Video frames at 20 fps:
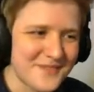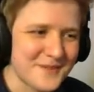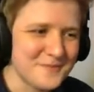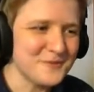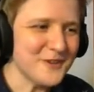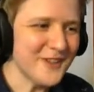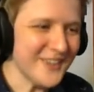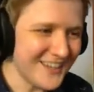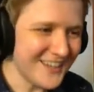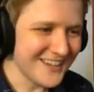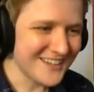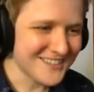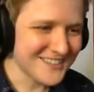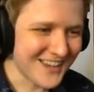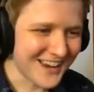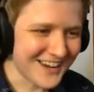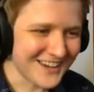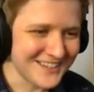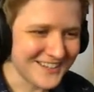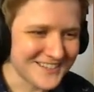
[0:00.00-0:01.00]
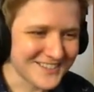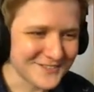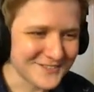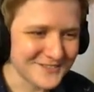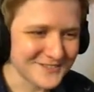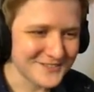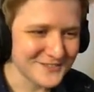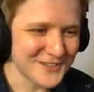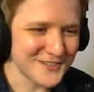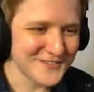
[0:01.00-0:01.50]
really excited to
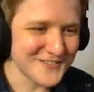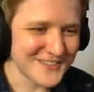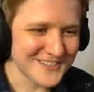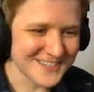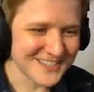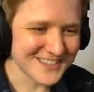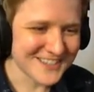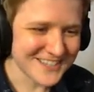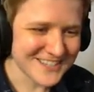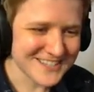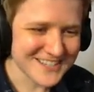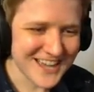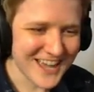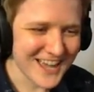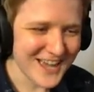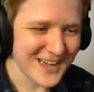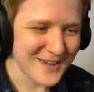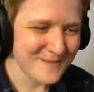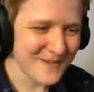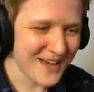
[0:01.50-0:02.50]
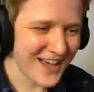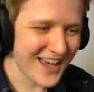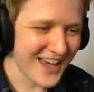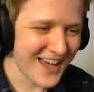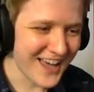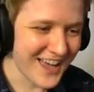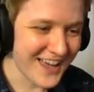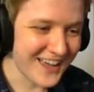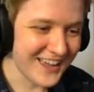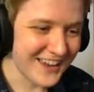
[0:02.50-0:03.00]
revisit this game
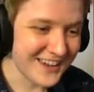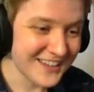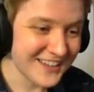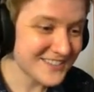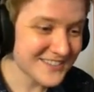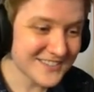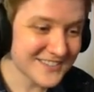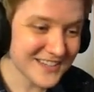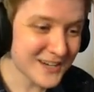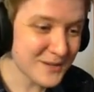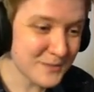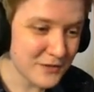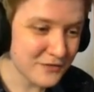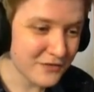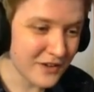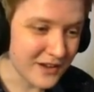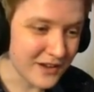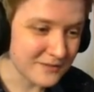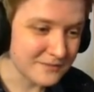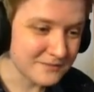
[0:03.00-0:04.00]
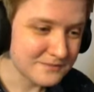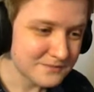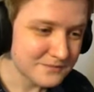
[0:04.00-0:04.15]
and it's gonna be fun.